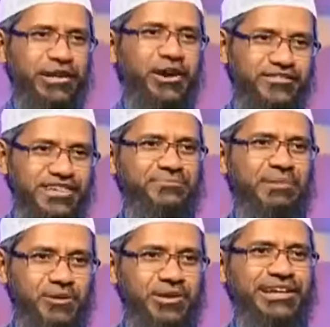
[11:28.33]
On the day of
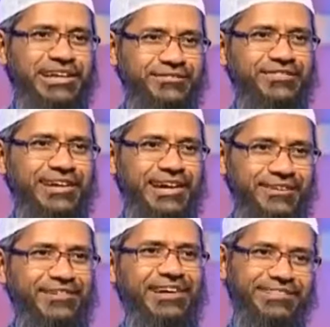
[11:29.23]
judgment, only give
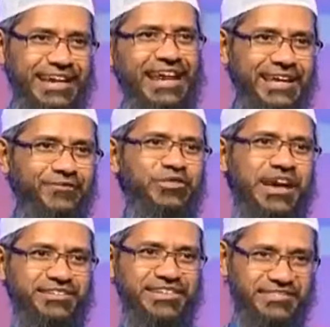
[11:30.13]
the evidence that I gave
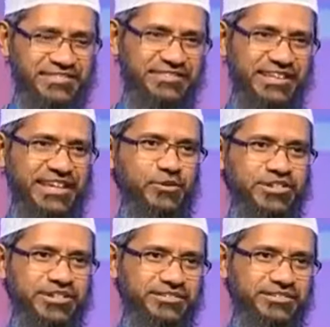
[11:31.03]
you the answer. Yes, sister. Any